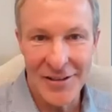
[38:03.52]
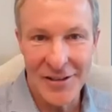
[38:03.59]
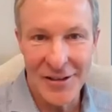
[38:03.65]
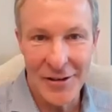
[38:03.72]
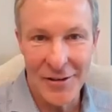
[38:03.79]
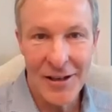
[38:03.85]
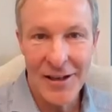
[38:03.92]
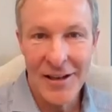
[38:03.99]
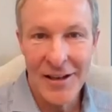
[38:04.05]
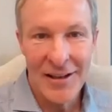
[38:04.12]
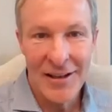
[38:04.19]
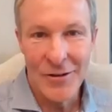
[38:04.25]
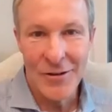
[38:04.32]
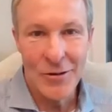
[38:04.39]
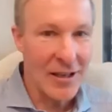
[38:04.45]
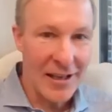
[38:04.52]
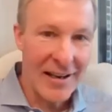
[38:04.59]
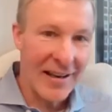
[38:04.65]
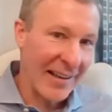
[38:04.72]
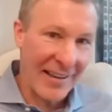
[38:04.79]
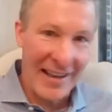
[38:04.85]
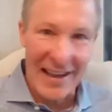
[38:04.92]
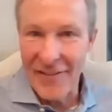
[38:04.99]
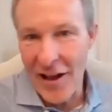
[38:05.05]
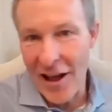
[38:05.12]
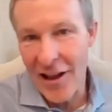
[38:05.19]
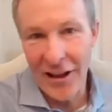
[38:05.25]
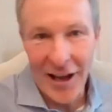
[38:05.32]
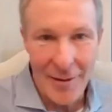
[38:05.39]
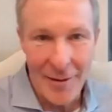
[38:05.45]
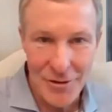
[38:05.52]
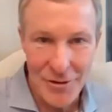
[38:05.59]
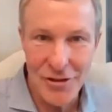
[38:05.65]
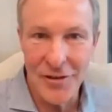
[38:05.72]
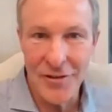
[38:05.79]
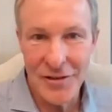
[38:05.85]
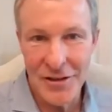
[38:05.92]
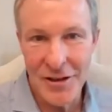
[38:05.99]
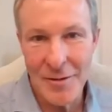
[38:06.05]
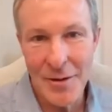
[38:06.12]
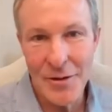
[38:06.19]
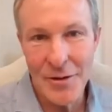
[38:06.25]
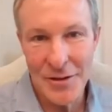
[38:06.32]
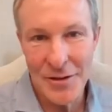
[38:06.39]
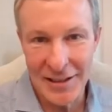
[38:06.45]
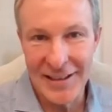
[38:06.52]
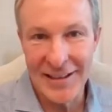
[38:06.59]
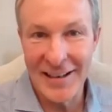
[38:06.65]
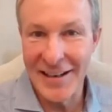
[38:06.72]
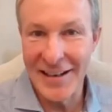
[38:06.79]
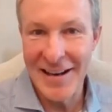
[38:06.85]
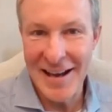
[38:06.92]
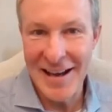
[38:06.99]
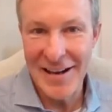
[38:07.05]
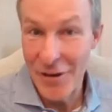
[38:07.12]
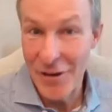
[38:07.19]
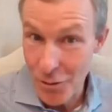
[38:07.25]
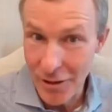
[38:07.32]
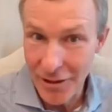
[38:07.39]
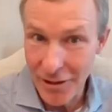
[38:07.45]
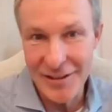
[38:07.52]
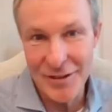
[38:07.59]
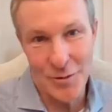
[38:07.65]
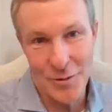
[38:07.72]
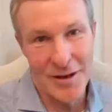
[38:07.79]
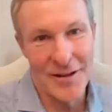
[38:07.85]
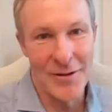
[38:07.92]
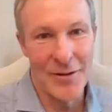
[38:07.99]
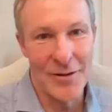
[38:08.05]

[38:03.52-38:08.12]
is, using it like kind of a helicopter service almost to get in and out of Newark is one of